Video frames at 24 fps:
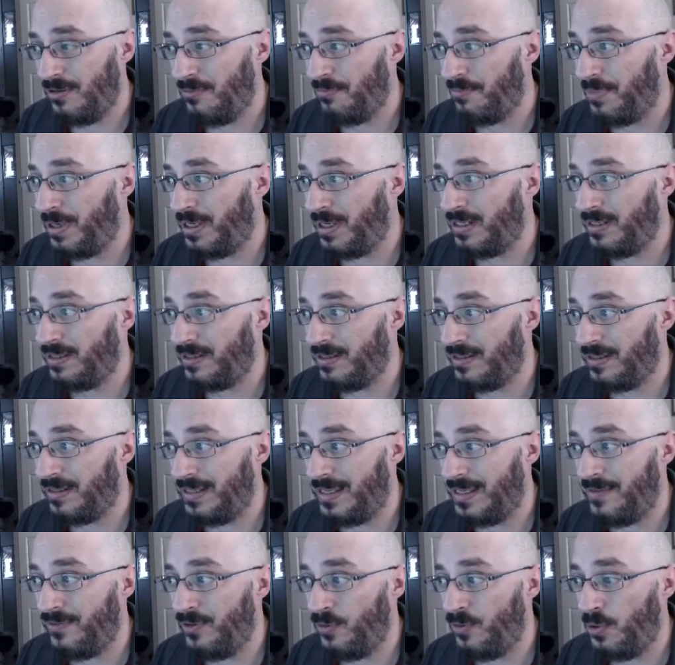but
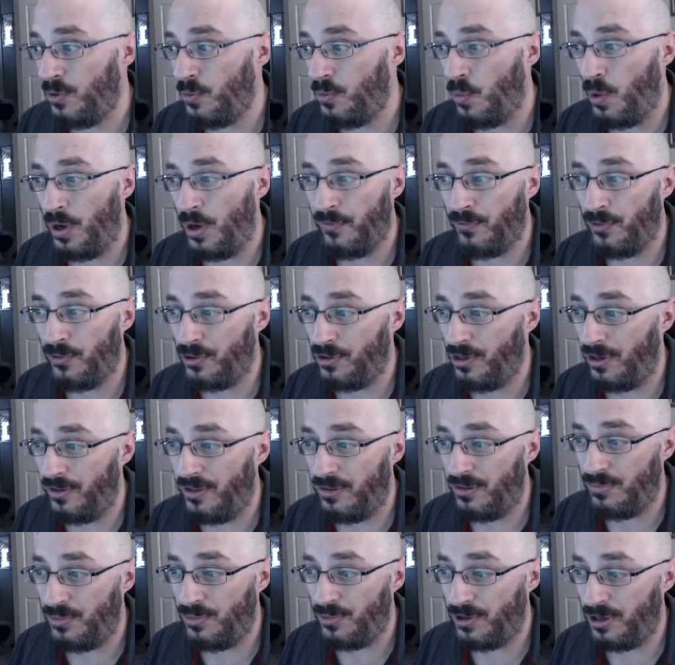even with one rook on the
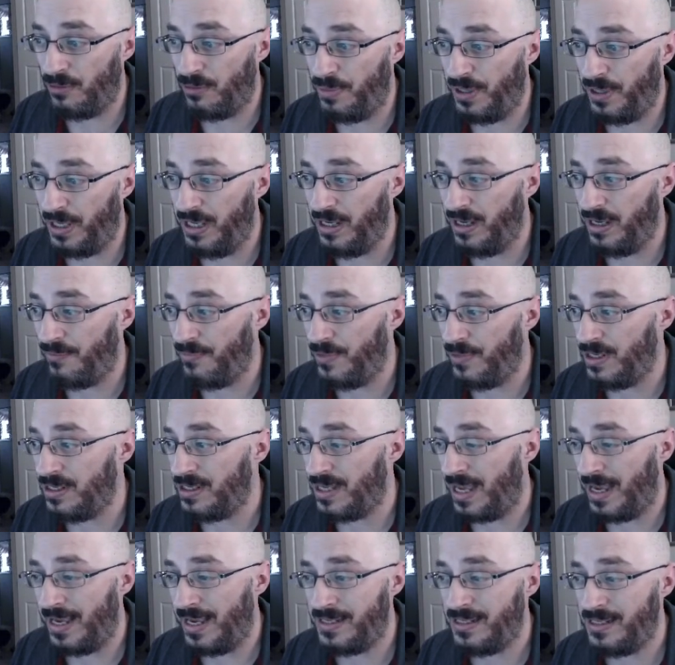board, picking up these
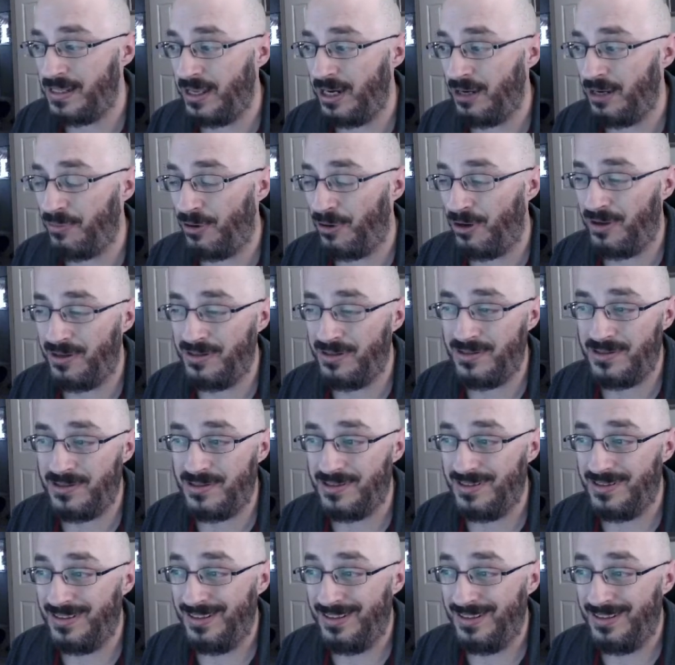isolated pawns